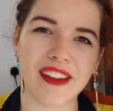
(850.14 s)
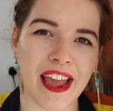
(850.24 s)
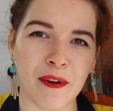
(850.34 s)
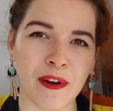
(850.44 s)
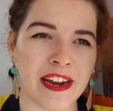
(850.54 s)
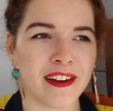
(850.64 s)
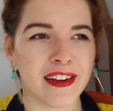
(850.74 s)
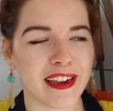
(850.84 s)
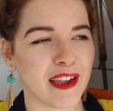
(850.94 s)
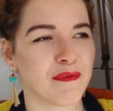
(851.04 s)
scary. I
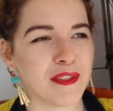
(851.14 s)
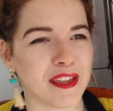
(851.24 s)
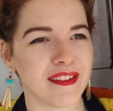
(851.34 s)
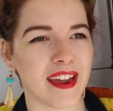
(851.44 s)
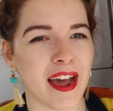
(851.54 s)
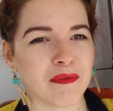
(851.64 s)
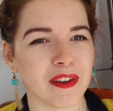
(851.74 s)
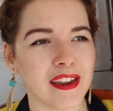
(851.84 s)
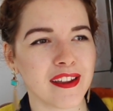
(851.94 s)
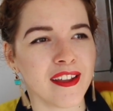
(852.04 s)
like everything to have
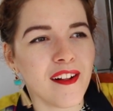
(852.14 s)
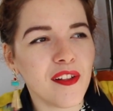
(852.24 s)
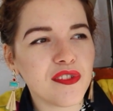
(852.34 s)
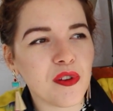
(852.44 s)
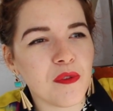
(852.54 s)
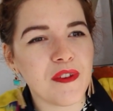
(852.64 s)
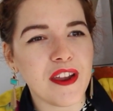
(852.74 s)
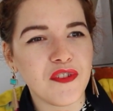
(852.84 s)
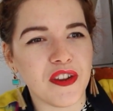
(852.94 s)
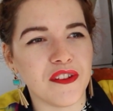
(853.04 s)
like soft
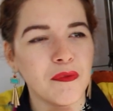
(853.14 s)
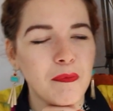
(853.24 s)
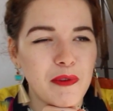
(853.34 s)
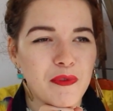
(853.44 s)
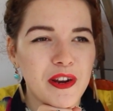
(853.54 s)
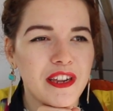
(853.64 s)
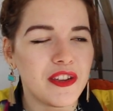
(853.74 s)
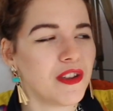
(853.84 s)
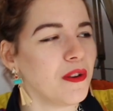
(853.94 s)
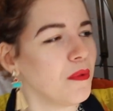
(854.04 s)
edges and be really
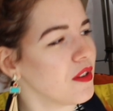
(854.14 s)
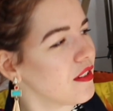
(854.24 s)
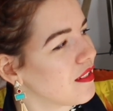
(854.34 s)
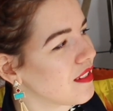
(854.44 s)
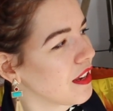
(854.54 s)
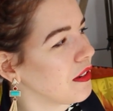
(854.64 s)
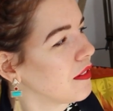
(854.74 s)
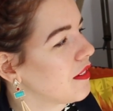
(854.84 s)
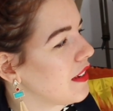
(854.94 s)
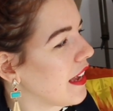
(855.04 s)
cute.
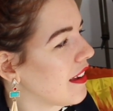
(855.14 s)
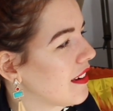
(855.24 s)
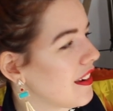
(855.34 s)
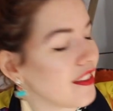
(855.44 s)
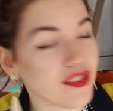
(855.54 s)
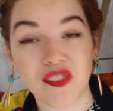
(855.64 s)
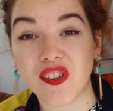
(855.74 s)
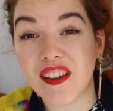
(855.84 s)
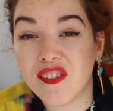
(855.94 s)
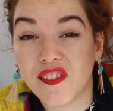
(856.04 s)
So yeah, it's
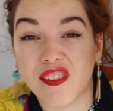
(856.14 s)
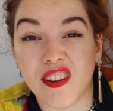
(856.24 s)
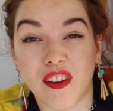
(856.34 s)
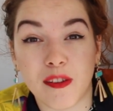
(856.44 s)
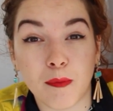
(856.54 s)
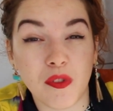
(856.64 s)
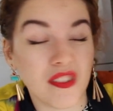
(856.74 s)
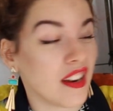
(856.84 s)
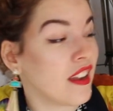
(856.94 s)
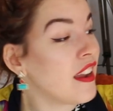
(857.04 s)
just a nice
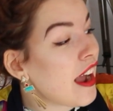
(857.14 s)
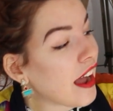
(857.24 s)
monster.